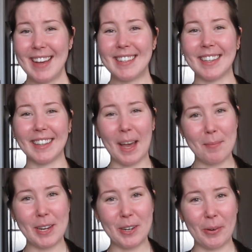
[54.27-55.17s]
to let
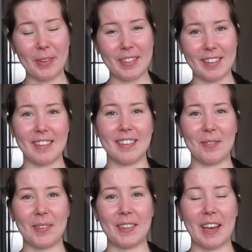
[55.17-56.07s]
me know that this is
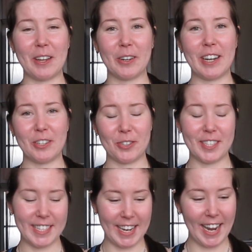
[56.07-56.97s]
something that you're
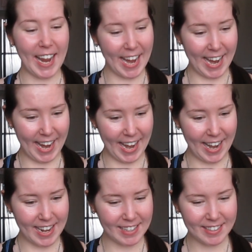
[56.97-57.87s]
interested in.
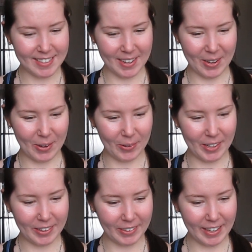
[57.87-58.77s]
So,
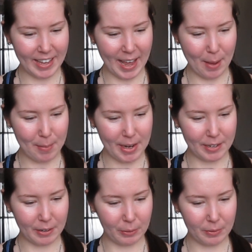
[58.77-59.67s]
looking at my
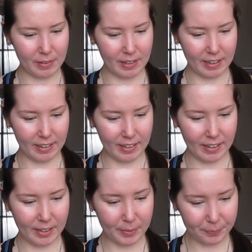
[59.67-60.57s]
notes here.